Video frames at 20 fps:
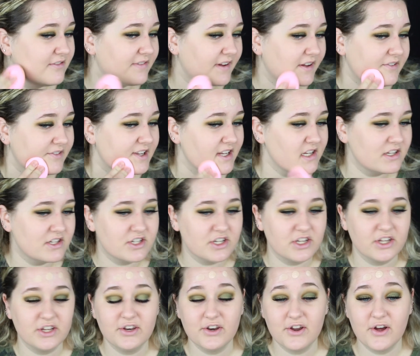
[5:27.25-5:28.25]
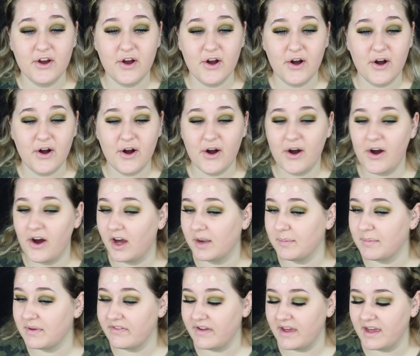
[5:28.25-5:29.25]
foundation
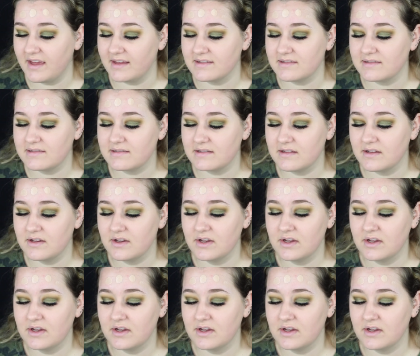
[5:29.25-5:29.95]
on my face.